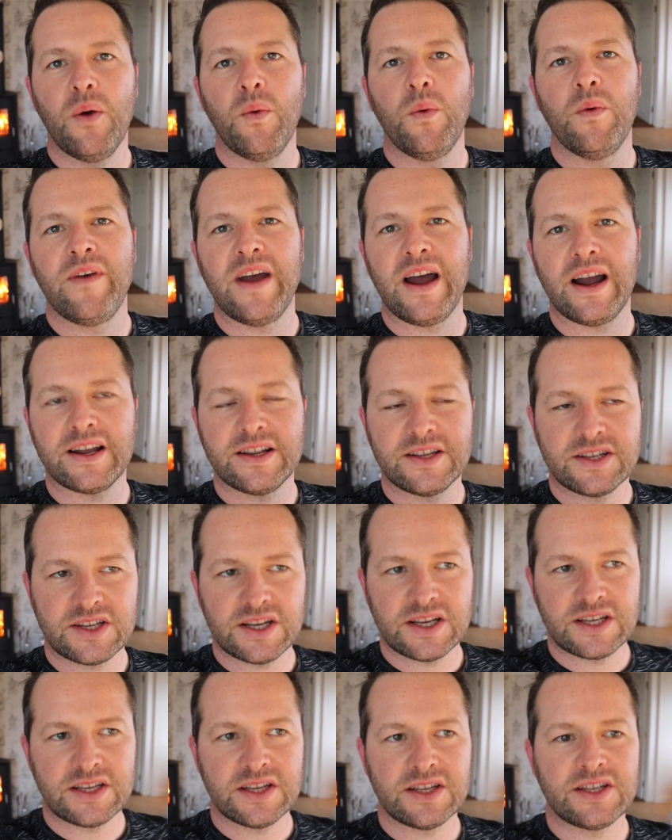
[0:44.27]
Without
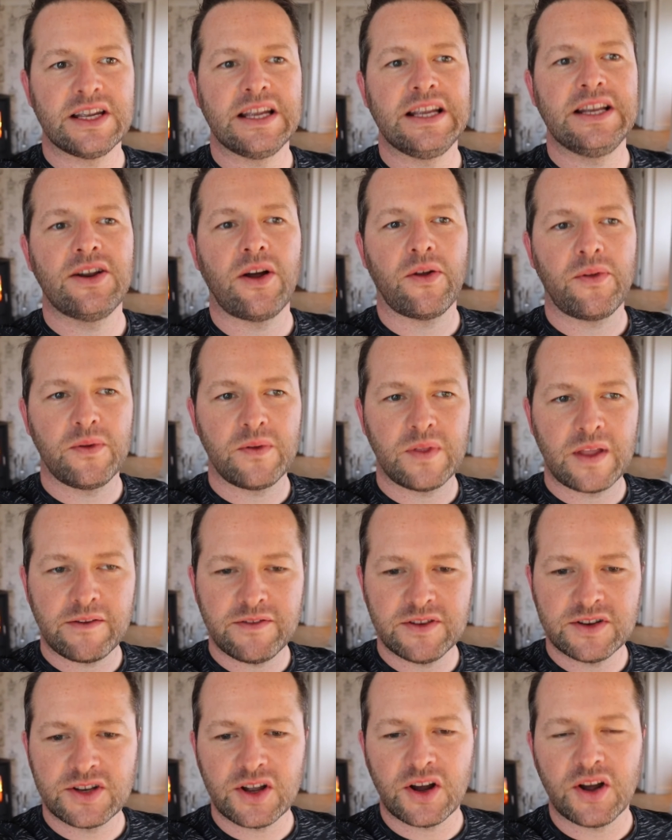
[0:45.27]
consistency, nothing's
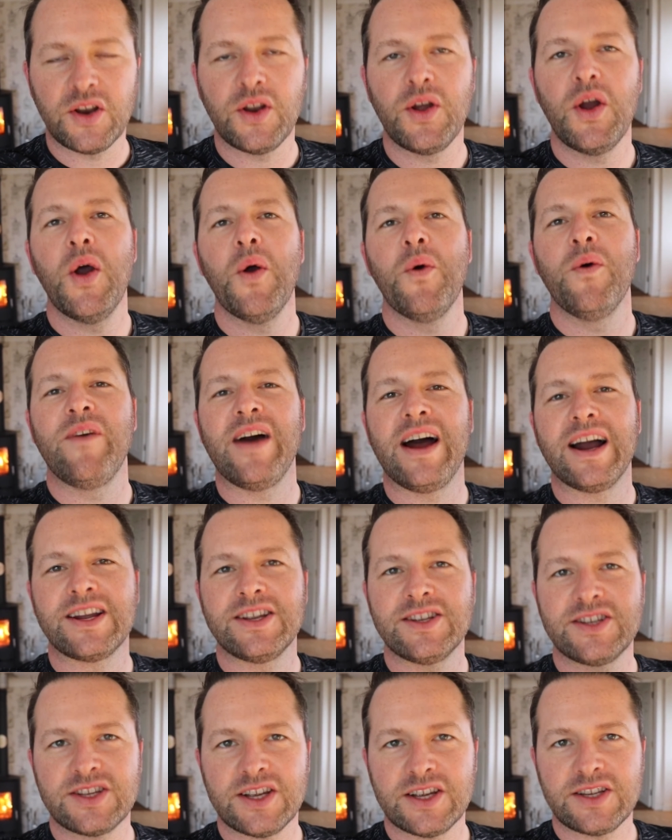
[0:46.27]
ever done. Without
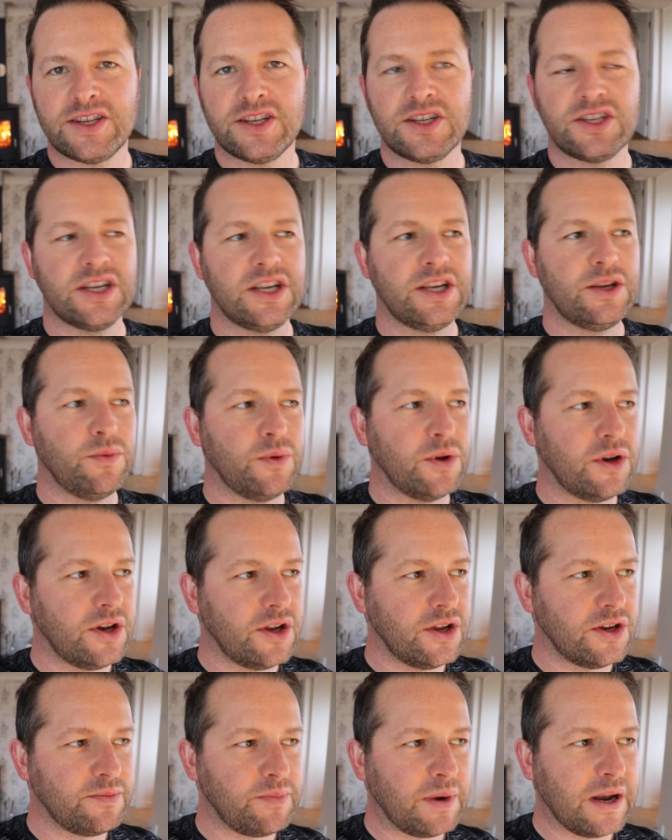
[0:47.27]
consistency, you wouldn't
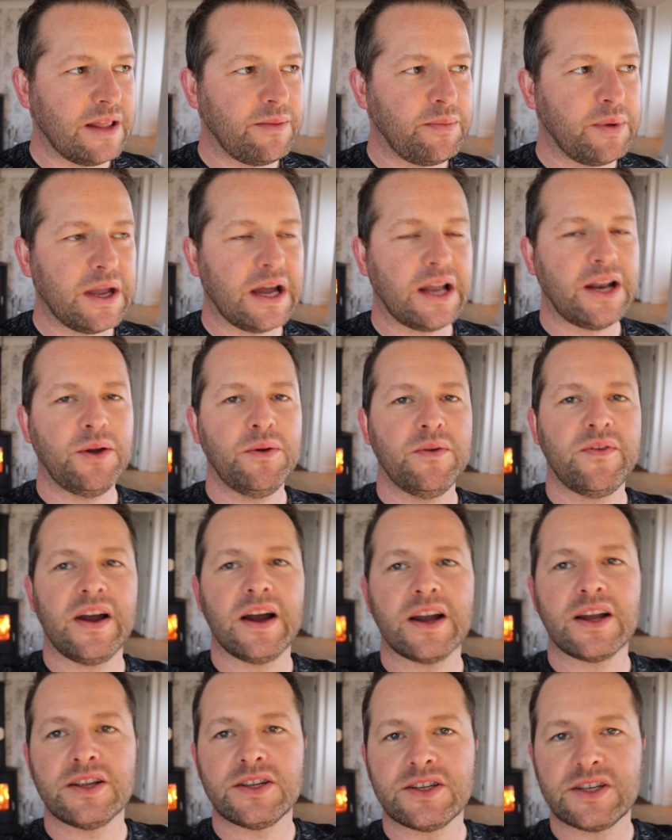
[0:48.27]
learn to play the piano.
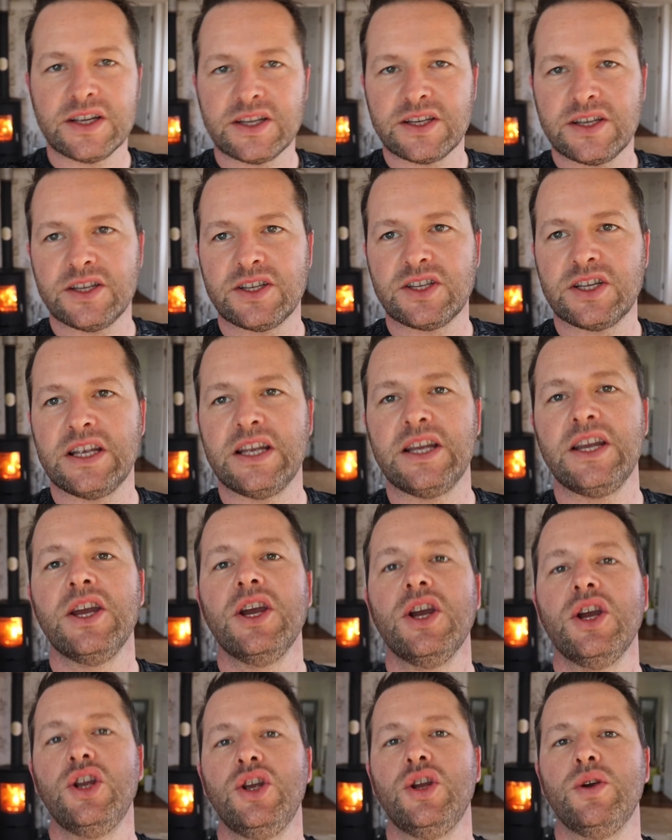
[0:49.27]
Without consistency,
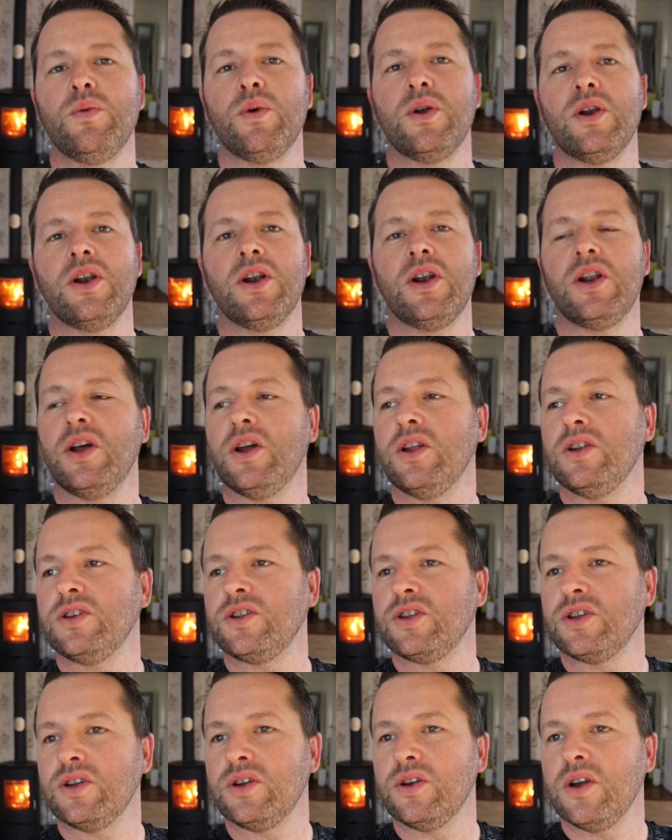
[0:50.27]
you wouldn't learn
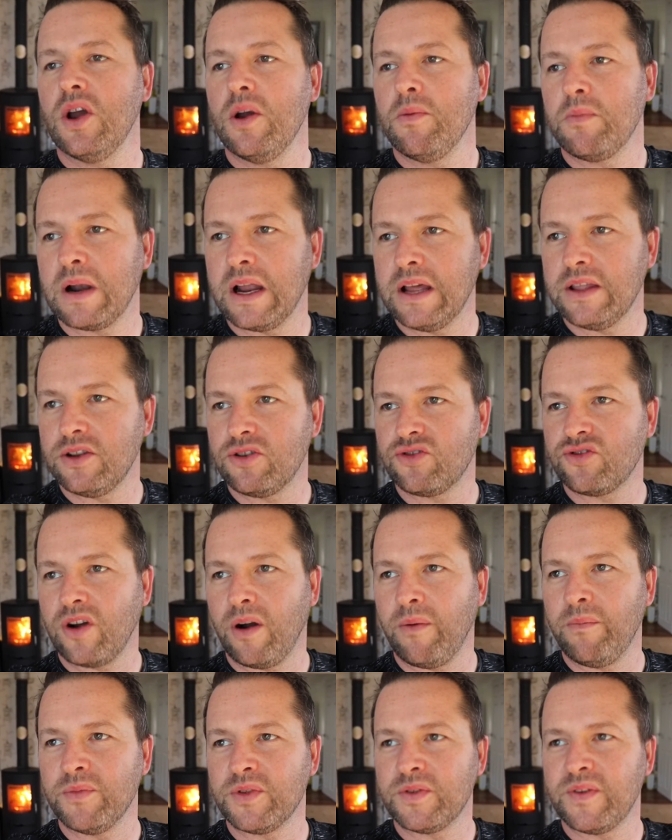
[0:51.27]
to play the
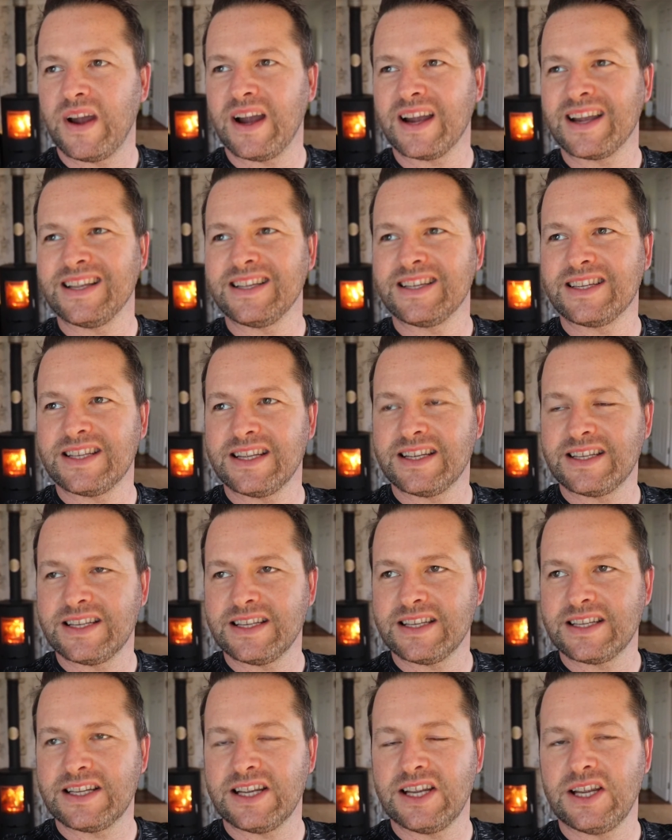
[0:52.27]
drums. Without
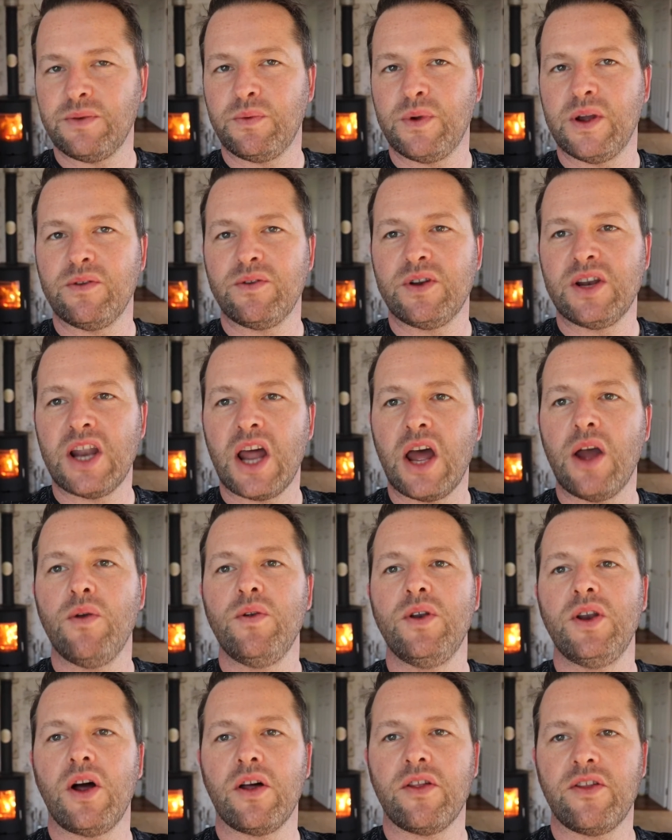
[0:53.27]
consistency, we would know
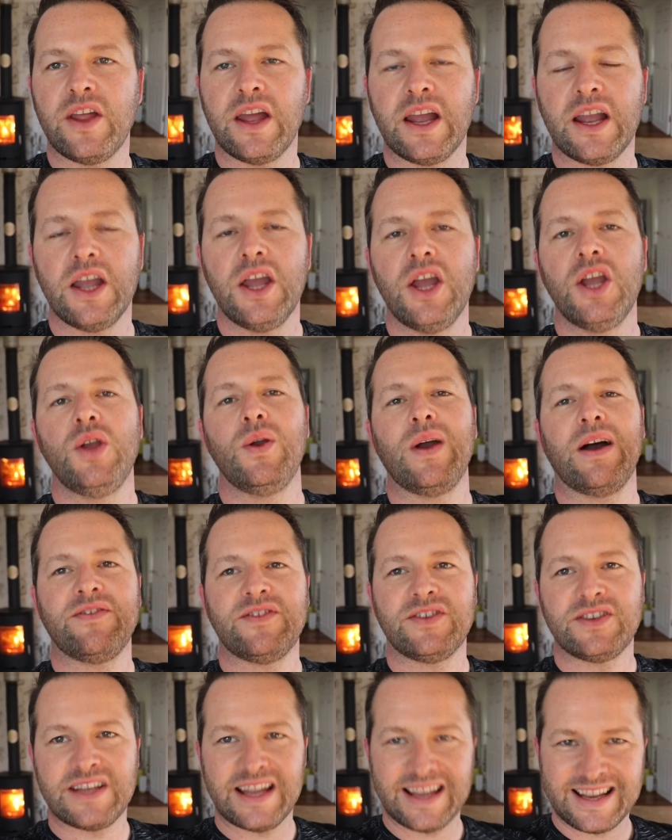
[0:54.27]
nothing. You have
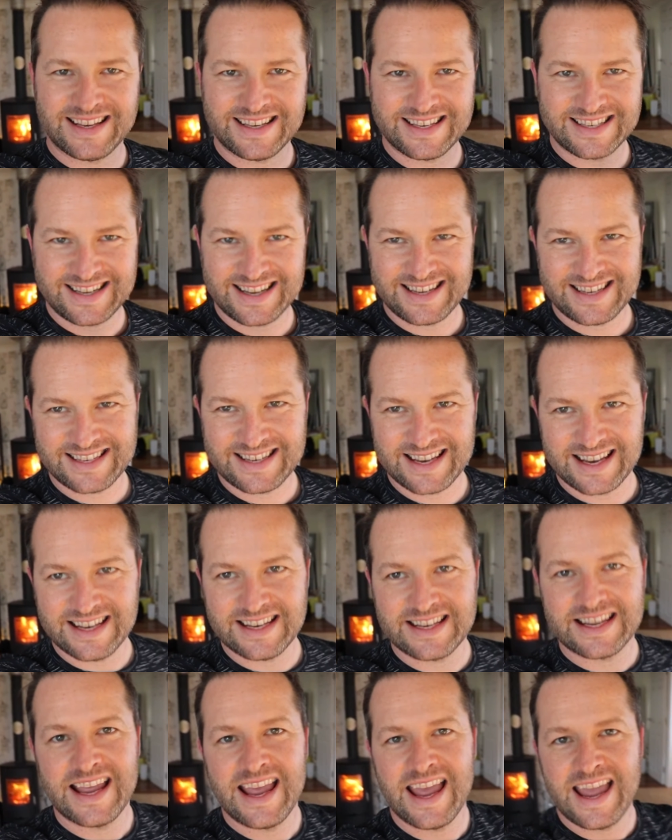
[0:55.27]
to stay
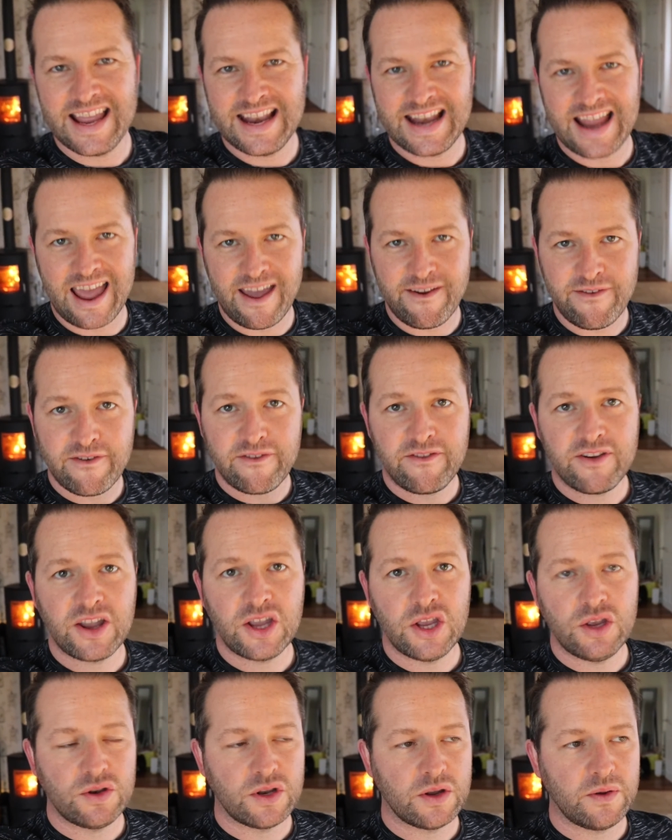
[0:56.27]
consistent in everything
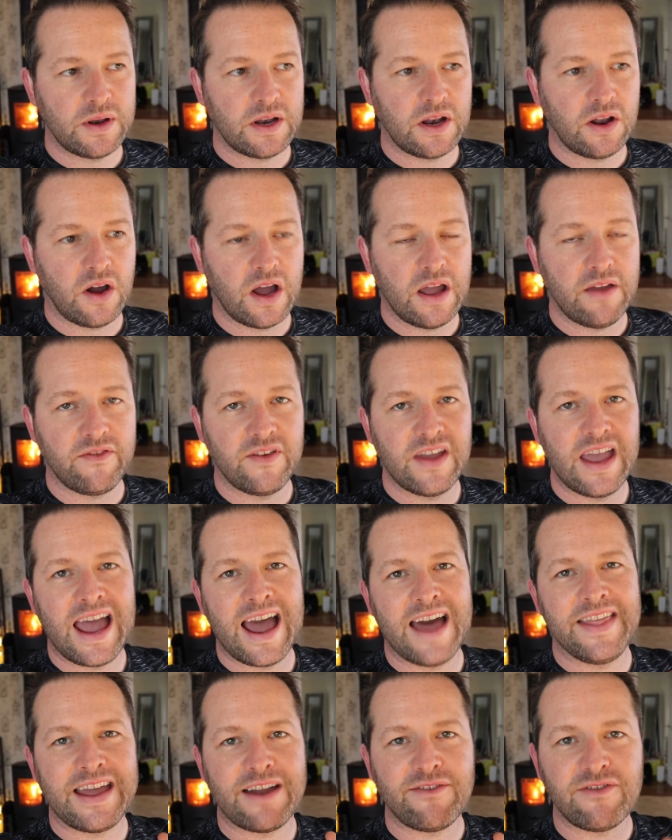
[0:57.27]
you do in life,
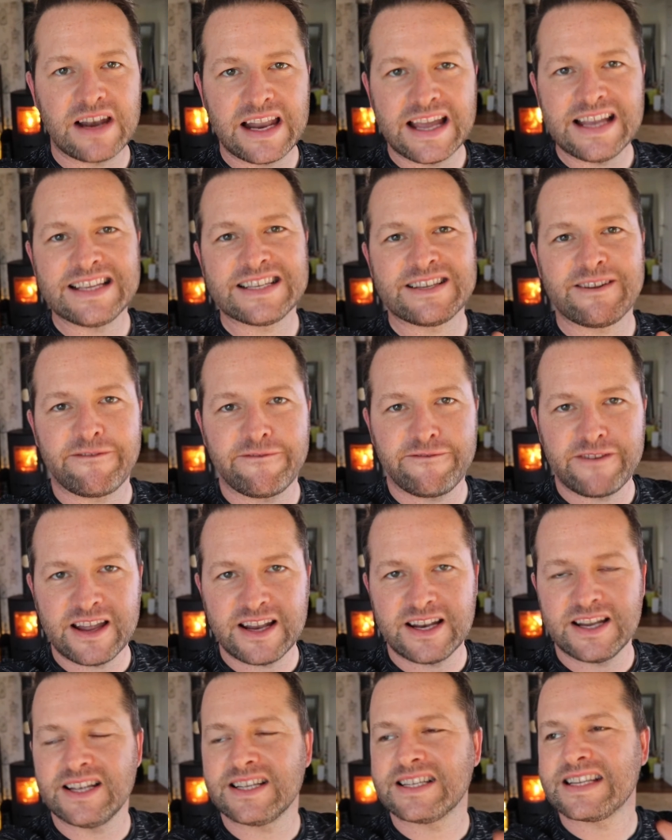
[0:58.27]
and that relates to
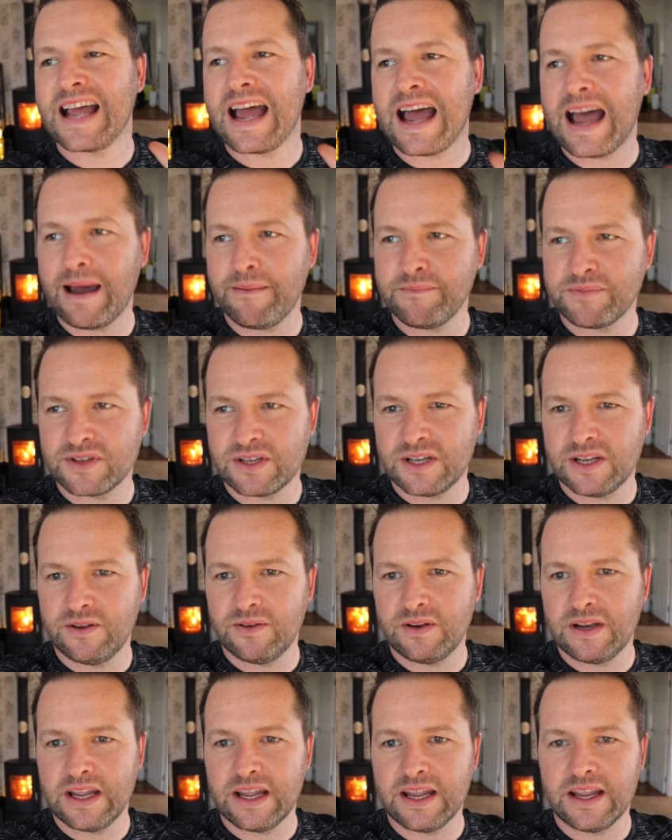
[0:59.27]
fitness,
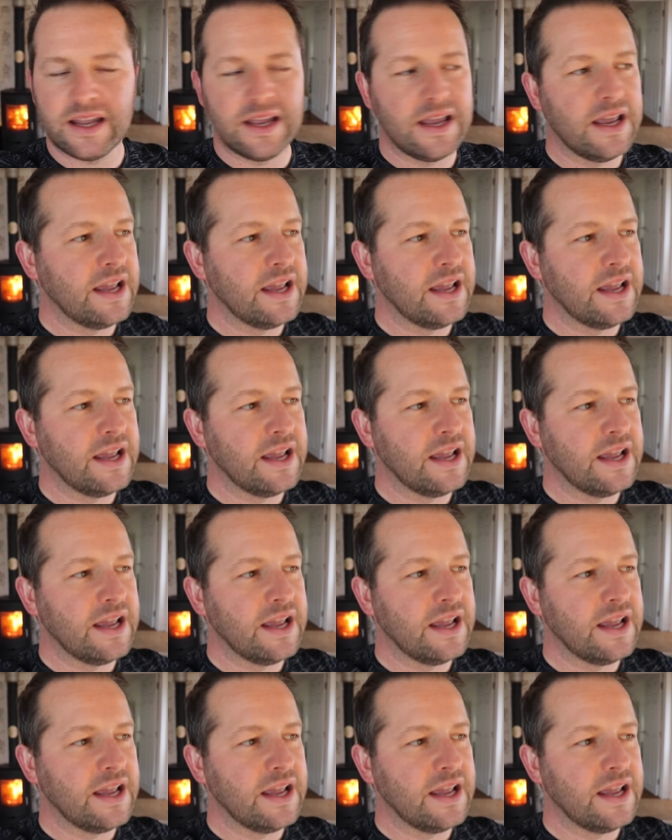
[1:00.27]
absolutely.